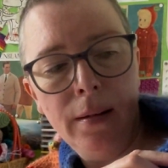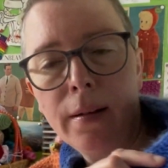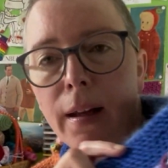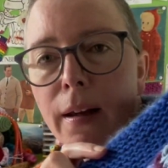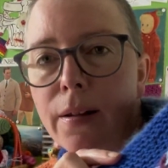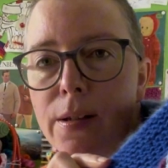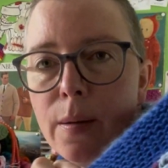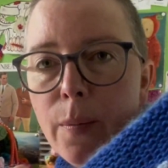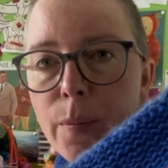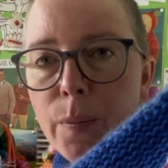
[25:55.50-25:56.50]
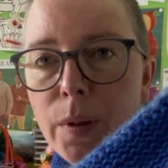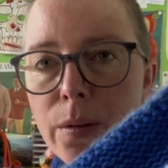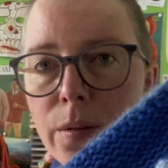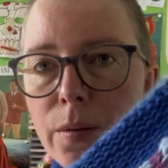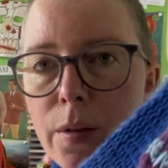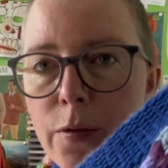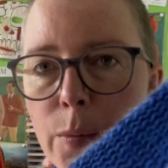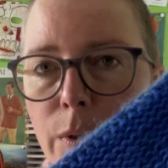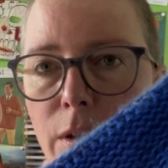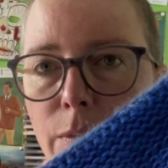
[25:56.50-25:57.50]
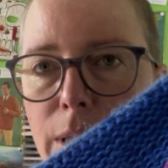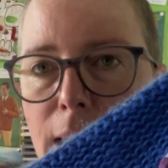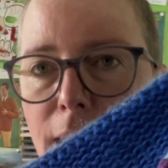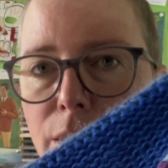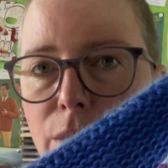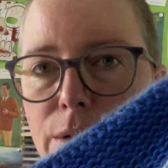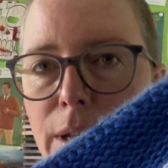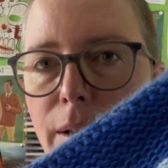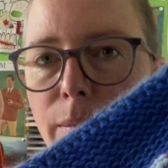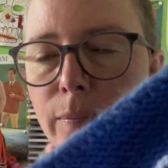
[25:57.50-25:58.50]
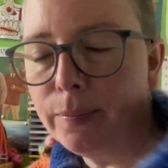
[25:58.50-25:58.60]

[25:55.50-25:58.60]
yeah, there's some beautiful, beautiful textures in it.